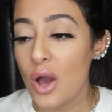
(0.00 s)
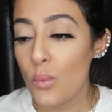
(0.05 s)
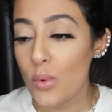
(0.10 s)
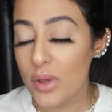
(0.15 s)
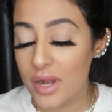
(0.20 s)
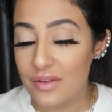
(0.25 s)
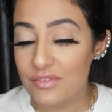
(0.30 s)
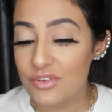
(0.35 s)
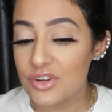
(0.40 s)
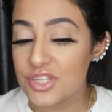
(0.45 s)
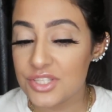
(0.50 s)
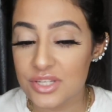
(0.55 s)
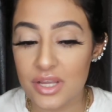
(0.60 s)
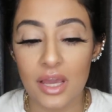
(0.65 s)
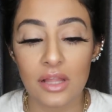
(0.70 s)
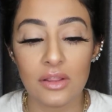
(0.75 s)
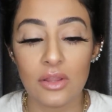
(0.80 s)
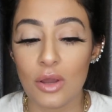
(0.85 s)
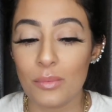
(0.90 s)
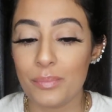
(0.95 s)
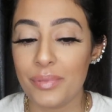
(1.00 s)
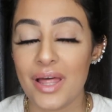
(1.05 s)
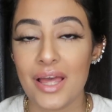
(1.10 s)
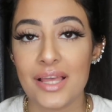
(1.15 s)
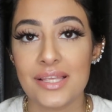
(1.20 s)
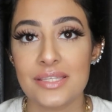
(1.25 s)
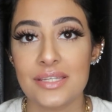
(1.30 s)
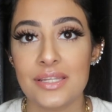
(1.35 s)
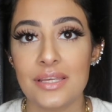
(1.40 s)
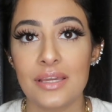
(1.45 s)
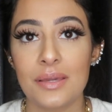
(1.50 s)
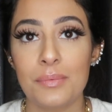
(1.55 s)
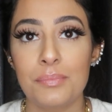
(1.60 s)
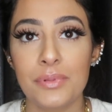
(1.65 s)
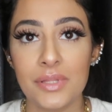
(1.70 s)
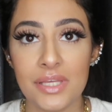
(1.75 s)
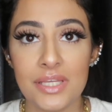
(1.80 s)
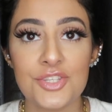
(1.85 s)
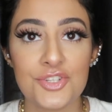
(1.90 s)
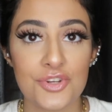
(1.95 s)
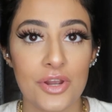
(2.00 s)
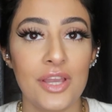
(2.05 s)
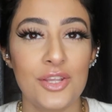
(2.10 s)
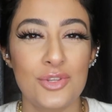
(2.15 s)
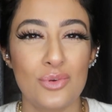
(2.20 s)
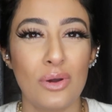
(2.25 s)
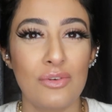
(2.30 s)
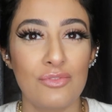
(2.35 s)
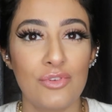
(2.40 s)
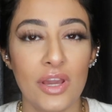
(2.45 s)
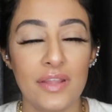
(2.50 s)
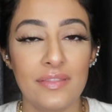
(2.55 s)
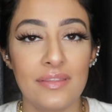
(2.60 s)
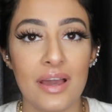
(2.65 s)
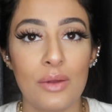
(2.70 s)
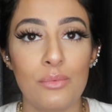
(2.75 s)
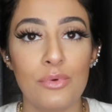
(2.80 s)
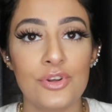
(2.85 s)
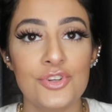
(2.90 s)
Whatever is nylon, plastic, please try to avoid that.